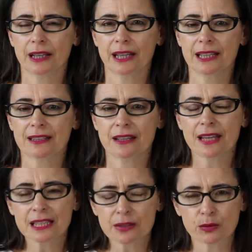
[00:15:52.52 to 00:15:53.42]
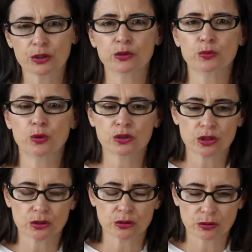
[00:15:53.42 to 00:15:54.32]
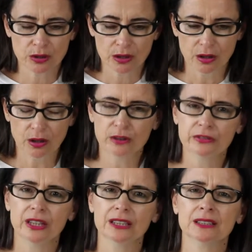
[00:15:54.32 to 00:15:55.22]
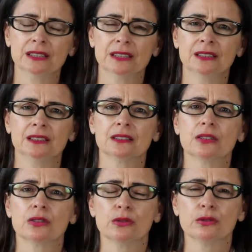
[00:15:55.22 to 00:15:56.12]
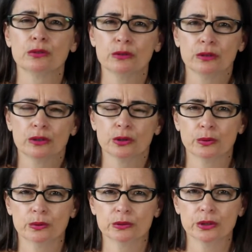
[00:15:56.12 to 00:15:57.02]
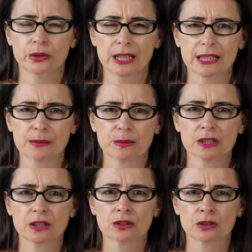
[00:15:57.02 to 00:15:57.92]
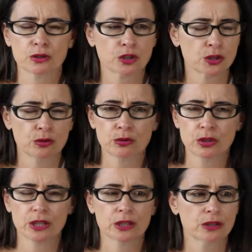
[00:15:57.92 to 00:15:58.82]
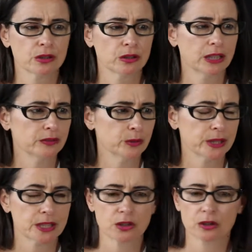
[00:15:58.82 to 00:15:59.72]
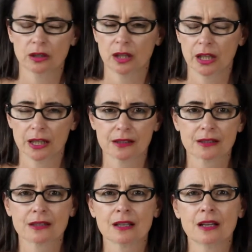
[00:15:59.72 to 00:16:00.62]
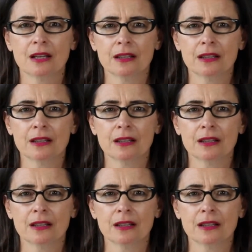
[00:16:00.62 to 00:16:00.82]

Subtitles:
And that's what you want to offer to your husband, to your children, to your loved ones, to your clients.